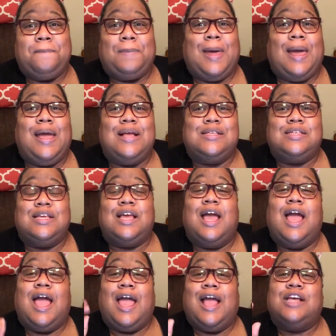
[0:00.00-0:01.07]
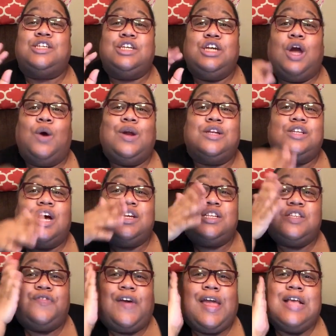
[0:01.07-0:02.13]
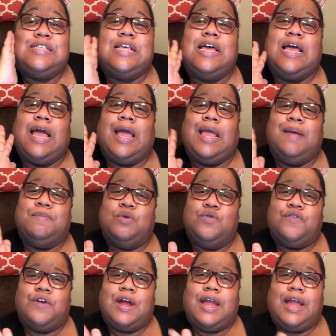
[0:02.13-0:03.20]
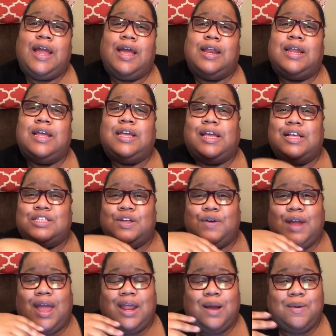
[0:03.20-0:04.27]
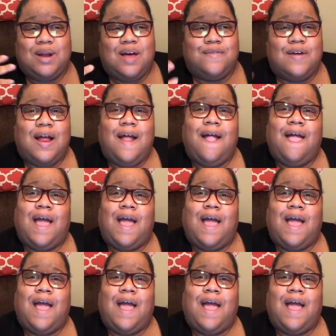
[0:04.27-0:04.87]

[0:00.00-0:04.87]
Basie and she go to touch his face and he move her hand he kiss her hand or whatever